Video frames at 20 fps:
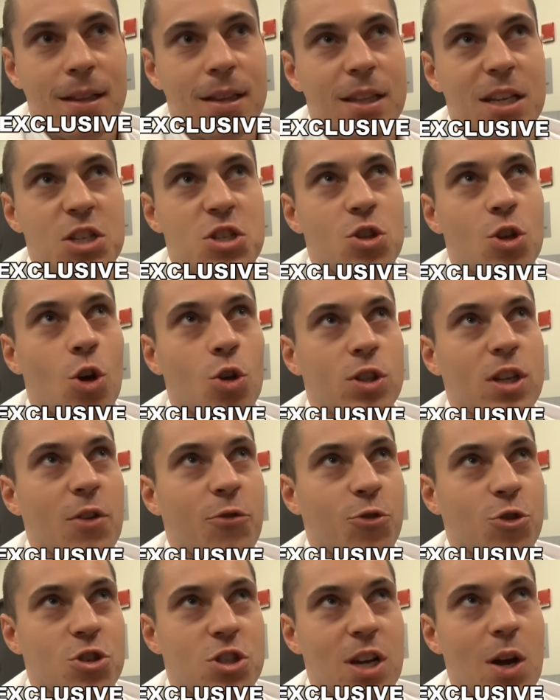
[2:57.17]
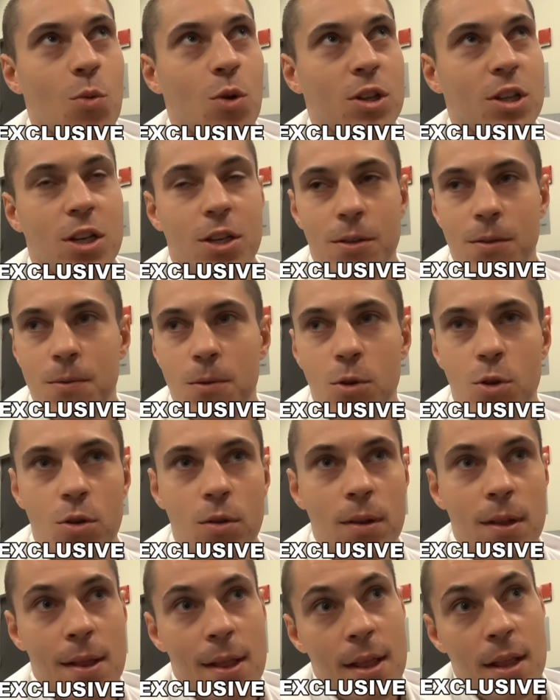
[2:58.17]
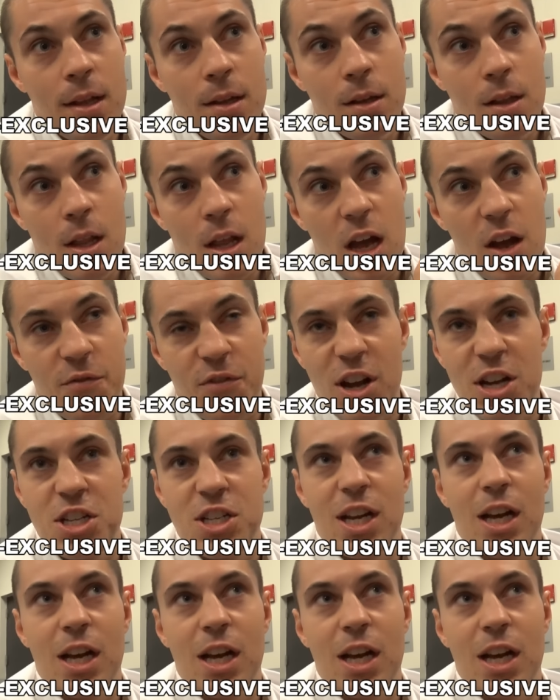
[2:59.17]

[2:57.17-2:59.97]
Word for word: There's no difference. I want to avenge